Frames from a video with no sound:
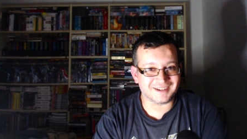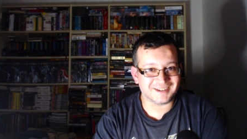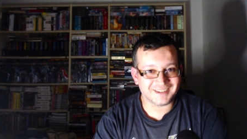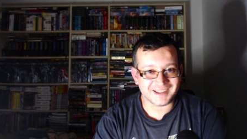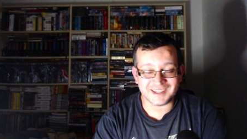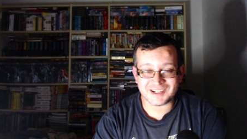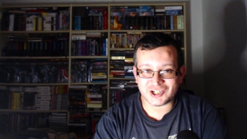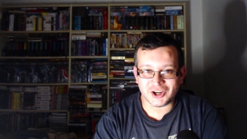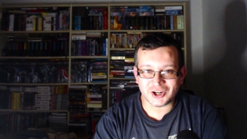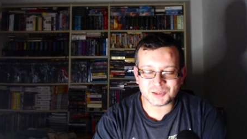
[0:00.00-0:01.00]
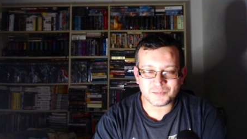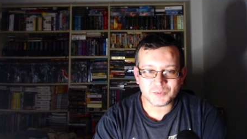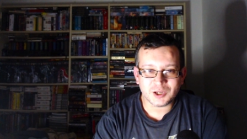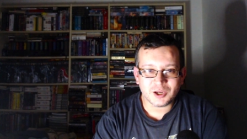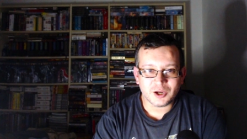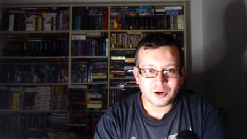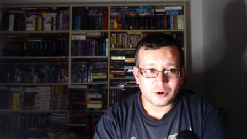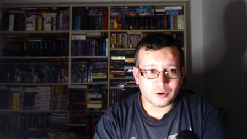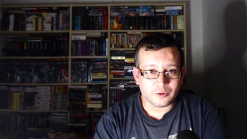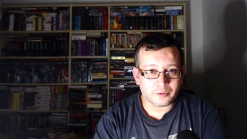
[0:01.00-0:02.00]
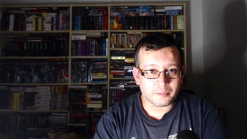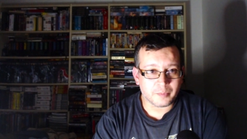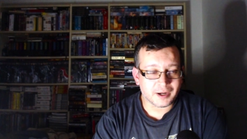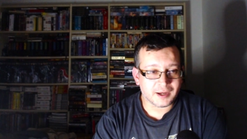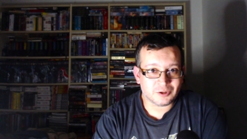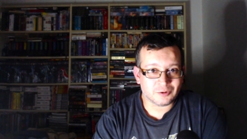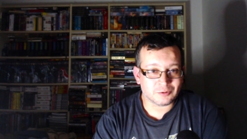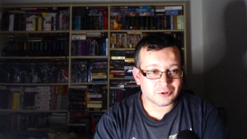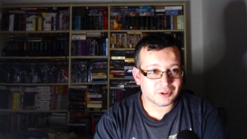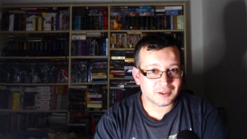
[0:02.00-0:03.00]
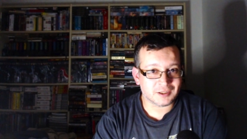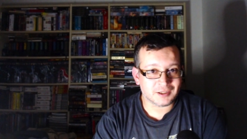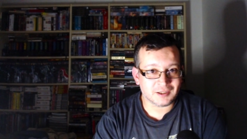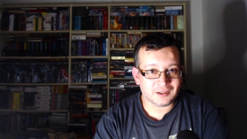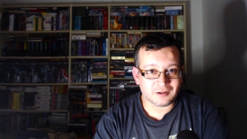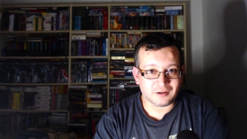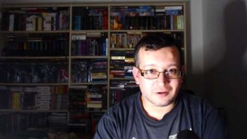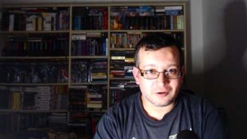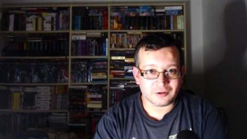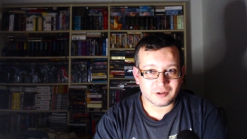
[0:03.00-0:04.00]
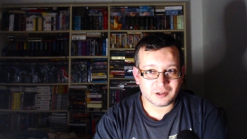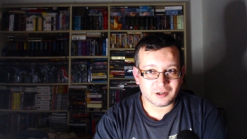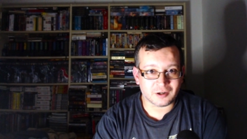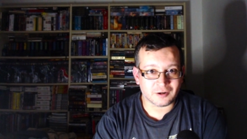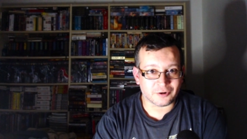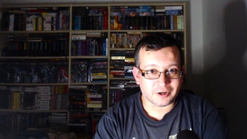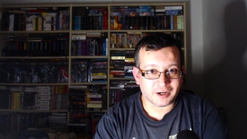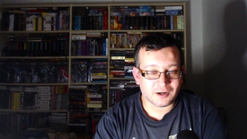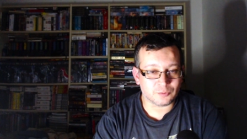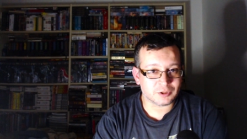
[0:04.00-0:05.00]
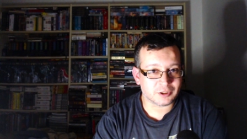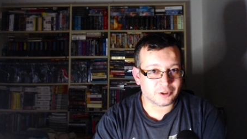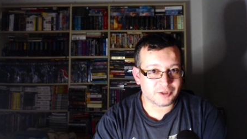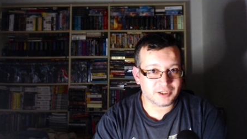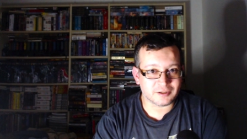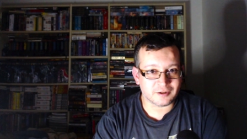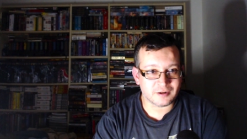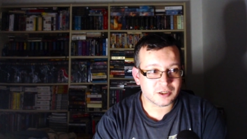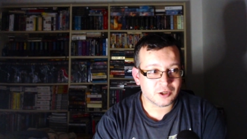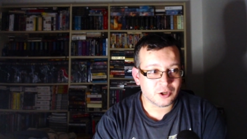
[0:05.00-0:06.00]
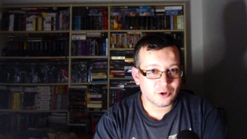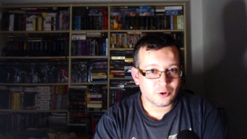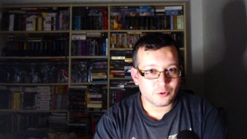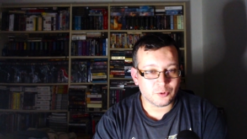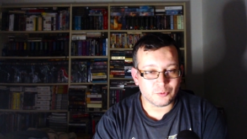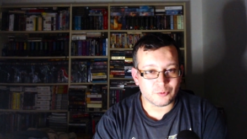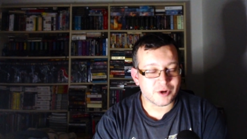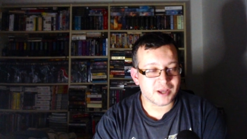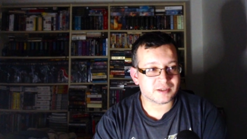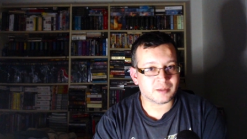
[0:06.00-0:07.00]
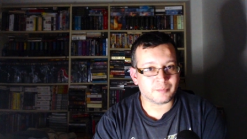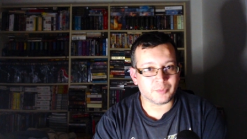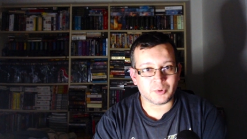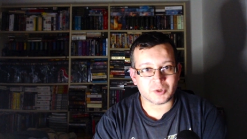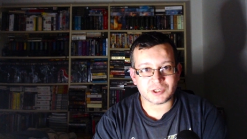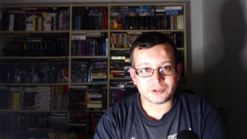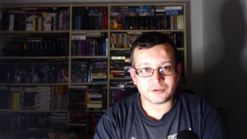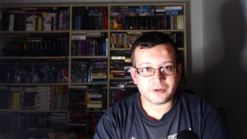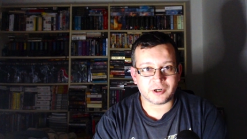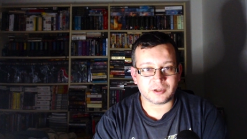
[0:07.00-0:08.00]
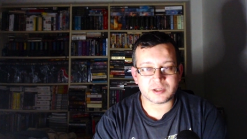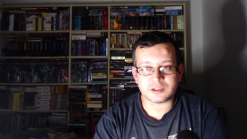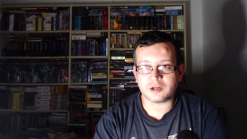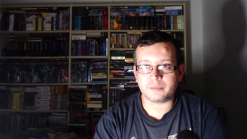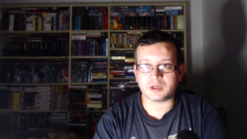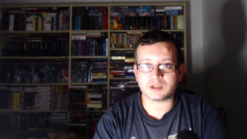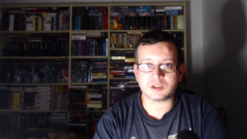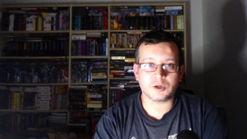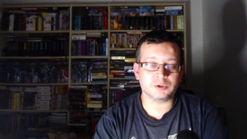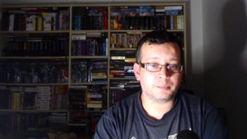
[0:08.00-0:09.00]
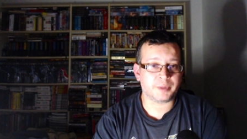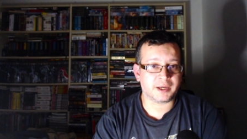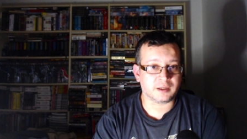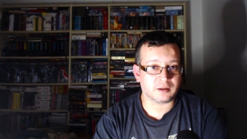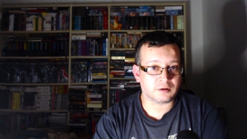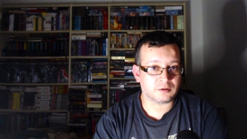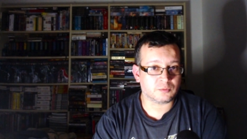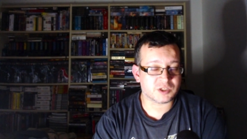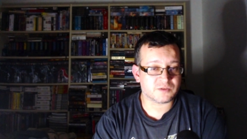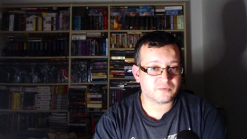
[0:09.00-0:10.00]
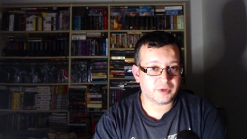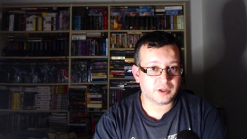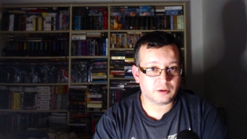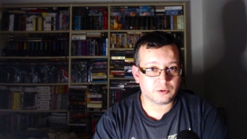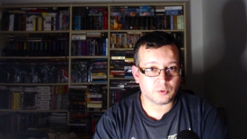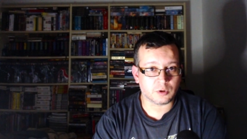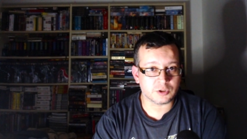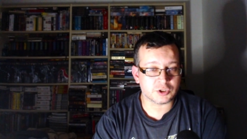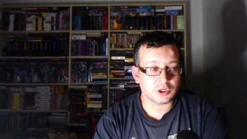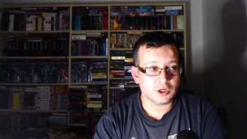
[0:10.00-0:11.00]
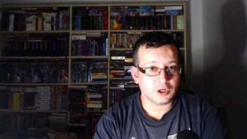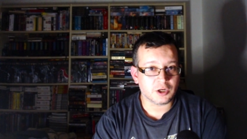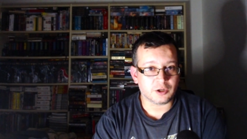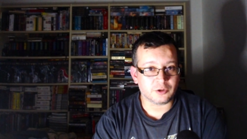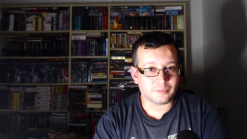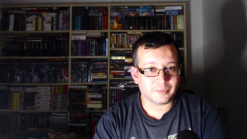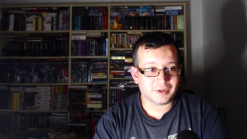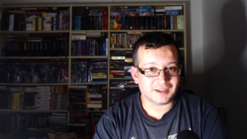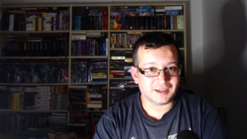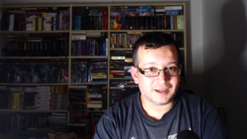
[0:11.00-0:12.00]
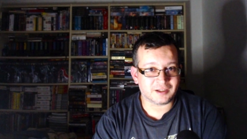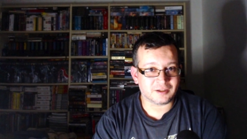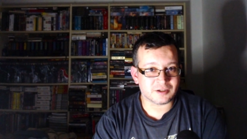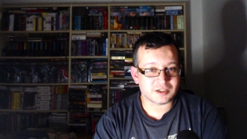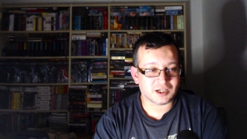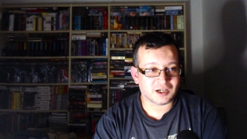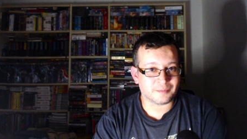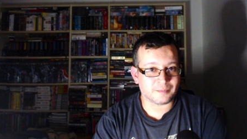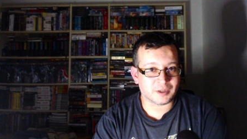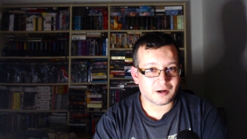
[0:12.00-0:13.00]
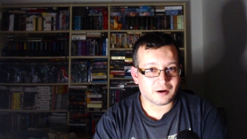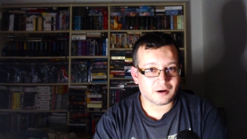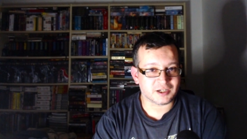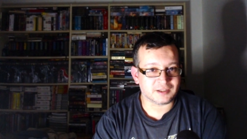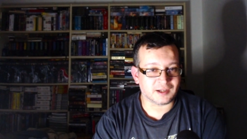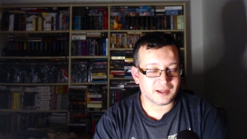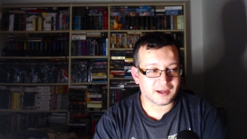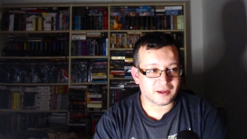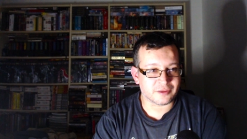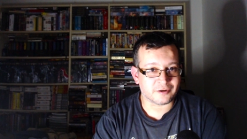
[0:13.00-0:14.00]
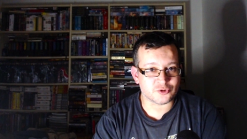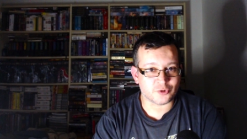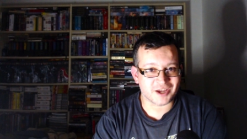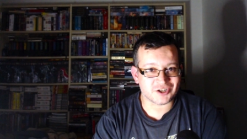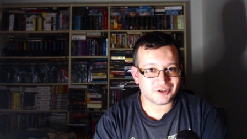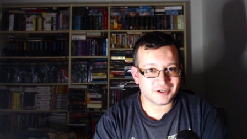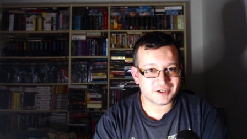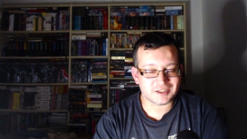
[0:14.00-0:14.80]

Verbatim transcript: getting sucked or by totally non gorehound readers who read some books that are very disturbing. So, depending on which video you watch, you may get into some hardcore like The Resurrectionist